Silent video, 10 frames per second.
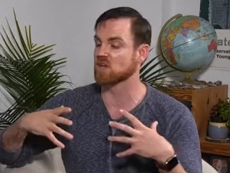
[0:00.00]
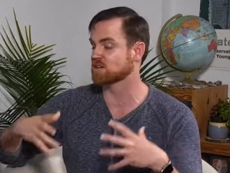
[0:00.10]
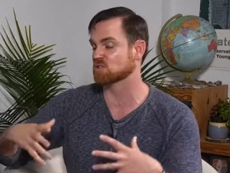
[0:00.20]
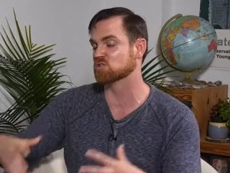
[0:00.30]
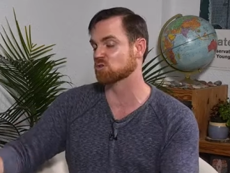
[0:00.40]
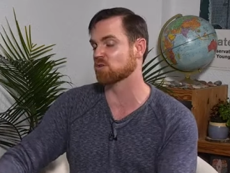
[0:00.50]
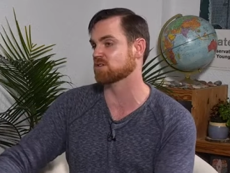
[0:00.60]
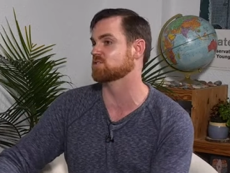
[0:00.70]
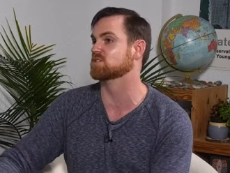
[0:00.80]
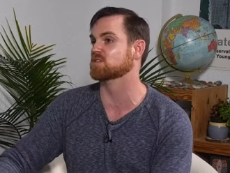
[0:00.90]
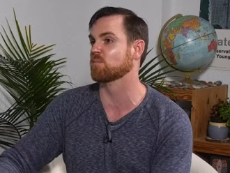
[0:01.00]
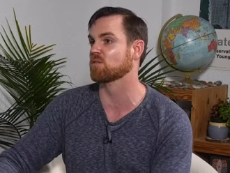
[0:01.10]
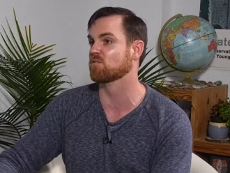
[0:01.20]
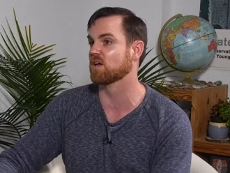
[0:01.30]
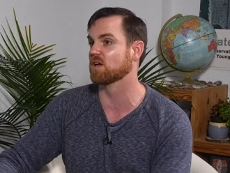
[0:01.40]
a, has a storage system
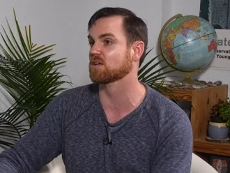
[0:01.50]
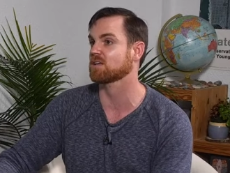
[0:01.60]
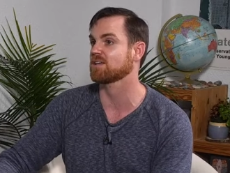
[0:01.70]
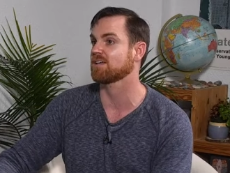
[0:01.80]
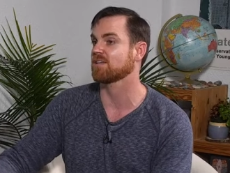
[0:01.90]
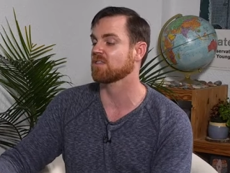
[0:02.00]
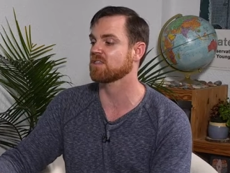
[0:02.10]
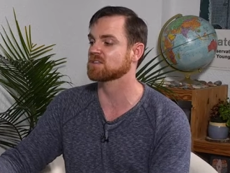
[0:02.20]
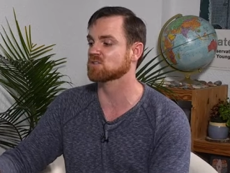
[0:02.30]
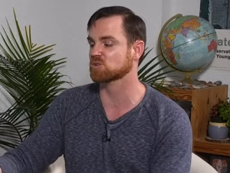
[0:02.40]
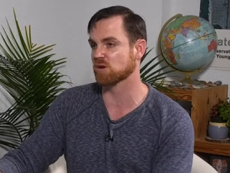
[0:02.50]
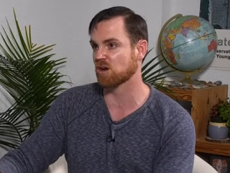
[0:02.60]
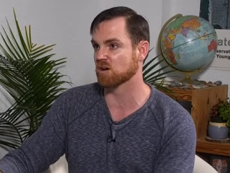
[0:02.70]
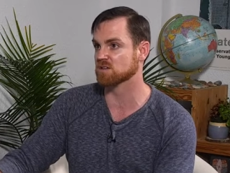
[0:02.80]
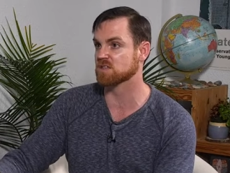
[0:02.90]
of like these are
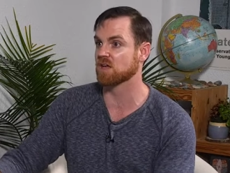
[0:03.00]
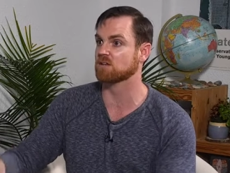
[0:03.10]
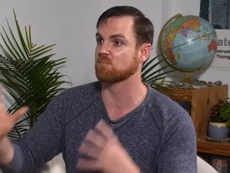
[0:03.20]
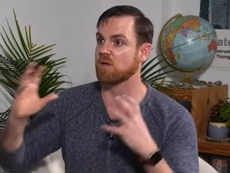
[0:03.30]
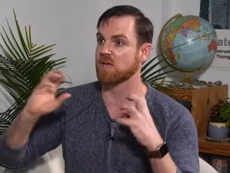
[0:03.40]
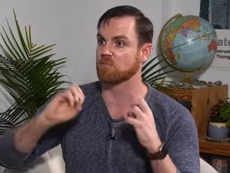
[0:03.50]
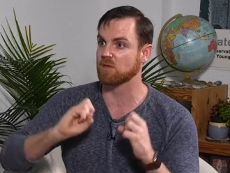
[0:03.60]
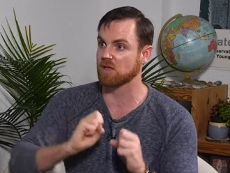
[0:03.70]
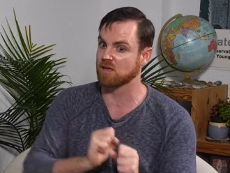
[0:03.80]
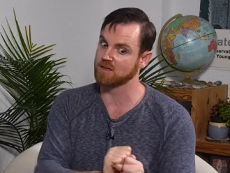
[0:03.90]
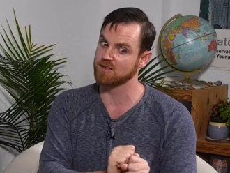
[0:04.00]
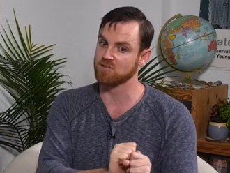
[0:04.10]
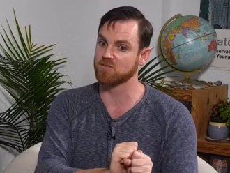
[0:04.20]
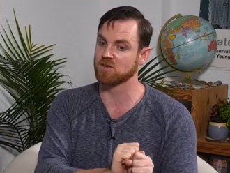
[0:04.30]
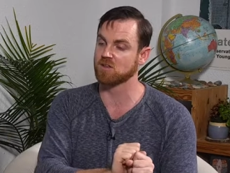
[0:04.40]
triggers that make me
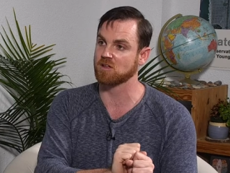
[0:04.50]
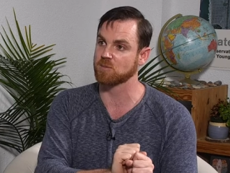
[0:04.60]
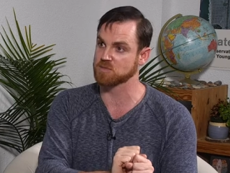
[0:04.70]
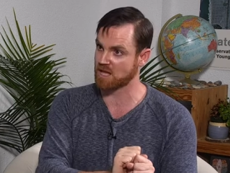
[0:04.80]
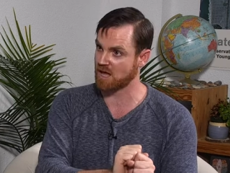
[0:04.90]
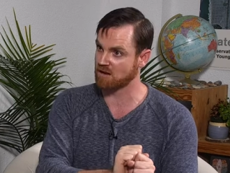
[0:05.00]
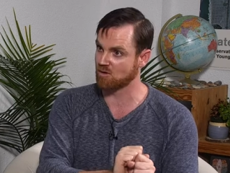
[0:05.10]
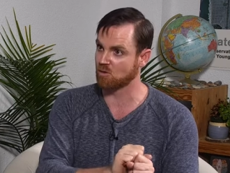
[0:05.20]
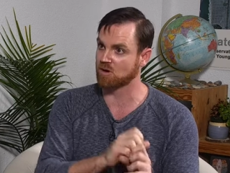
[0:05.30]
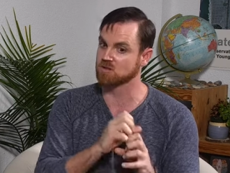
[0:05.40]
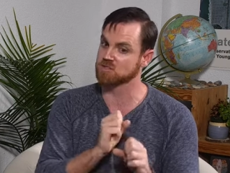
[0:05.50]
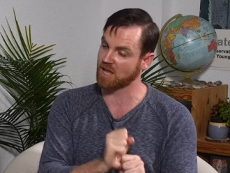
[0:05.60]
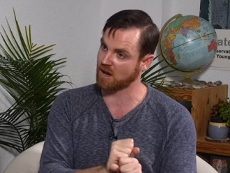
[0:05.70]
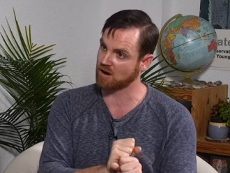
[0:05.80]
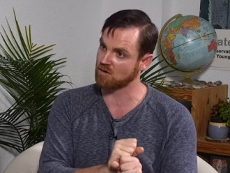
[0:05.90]
feel upset or
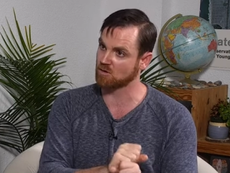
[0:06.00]
scared, or